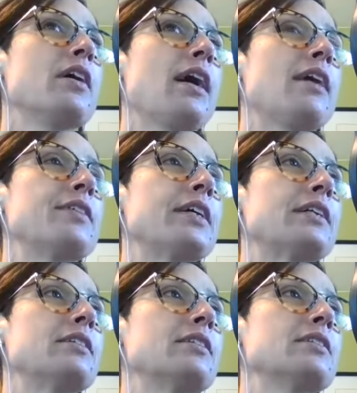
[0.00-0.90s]

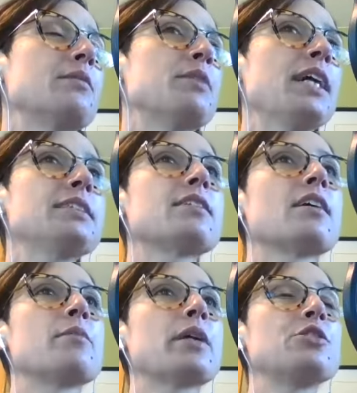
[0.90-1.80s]
having some tests
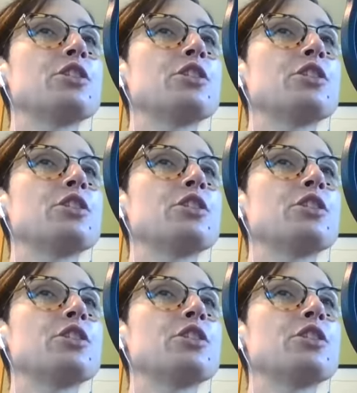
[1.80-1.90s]
done because